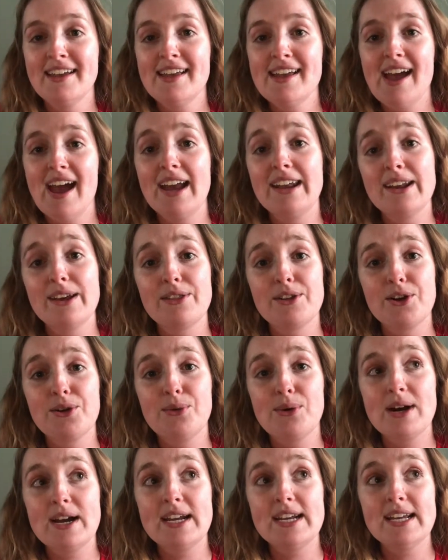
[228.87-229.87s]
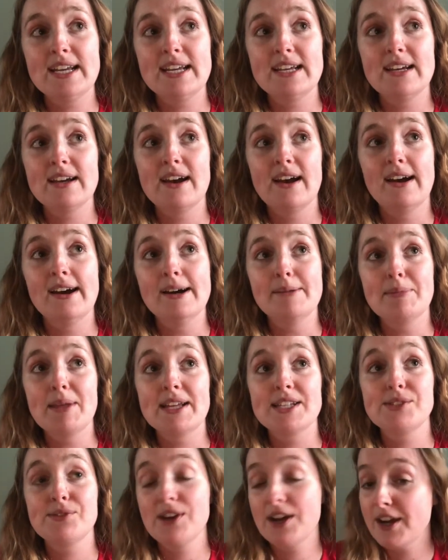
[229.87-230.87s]
Another one
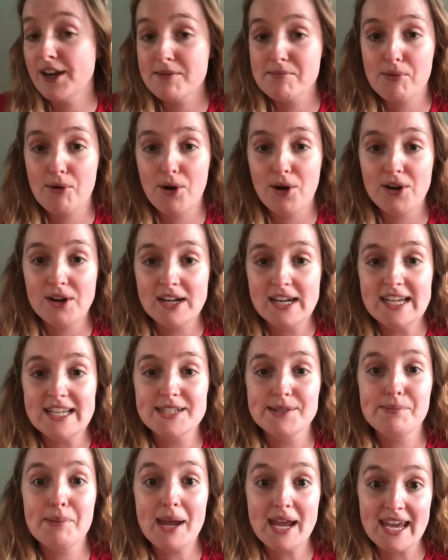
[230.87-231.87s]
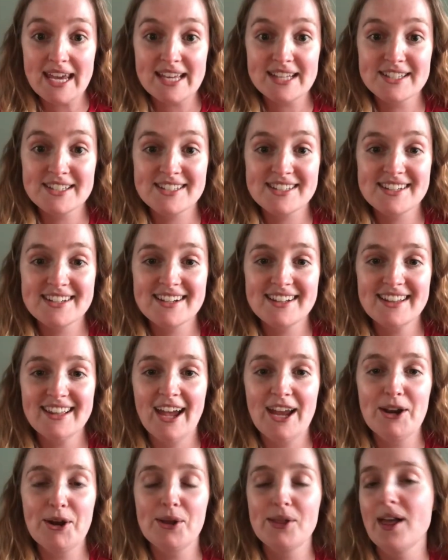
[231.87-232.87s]
that's very important is pace.
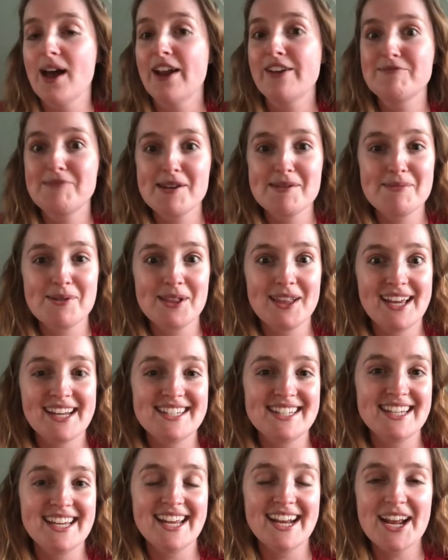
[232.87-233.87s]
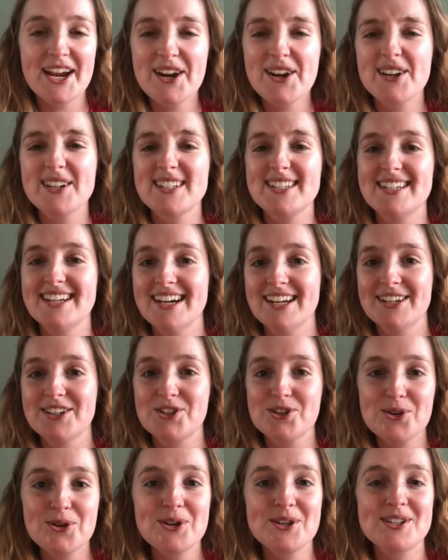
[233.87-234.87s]
I know a lot of people like to get errands done,
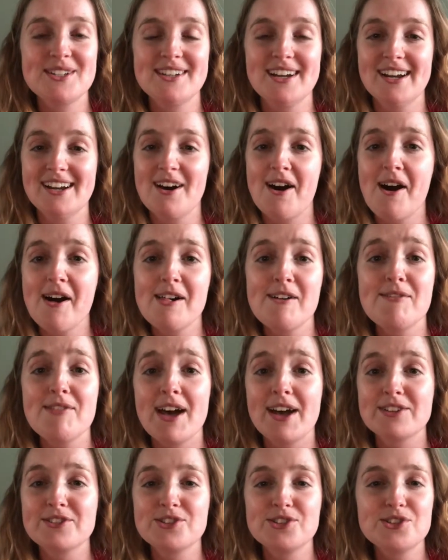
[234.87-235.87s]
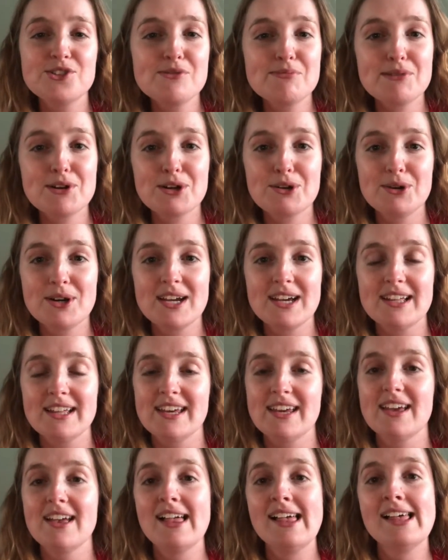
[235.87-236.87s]
chores done, all of that super
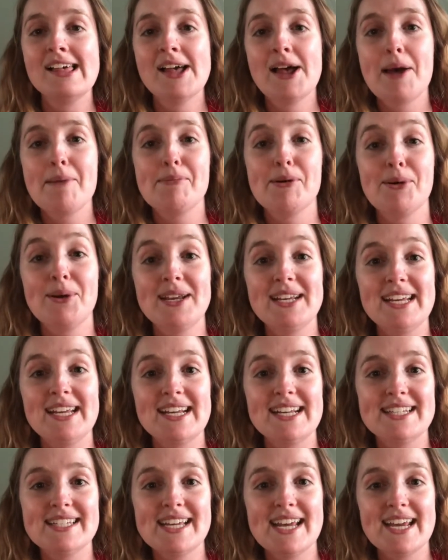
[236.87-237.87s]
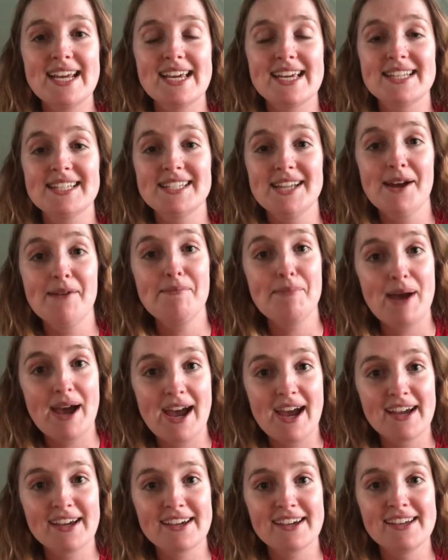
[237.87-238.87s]
quickly, but we need to take a step
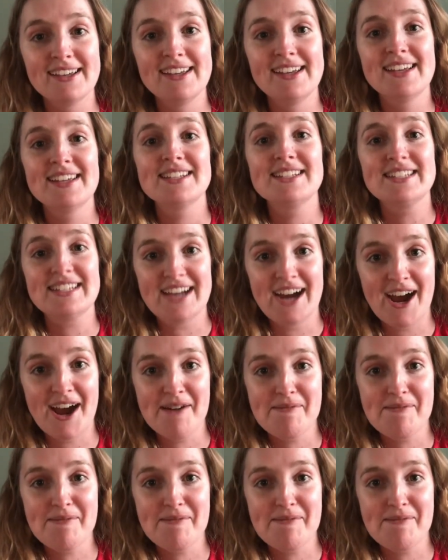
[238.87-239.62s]
back, stop,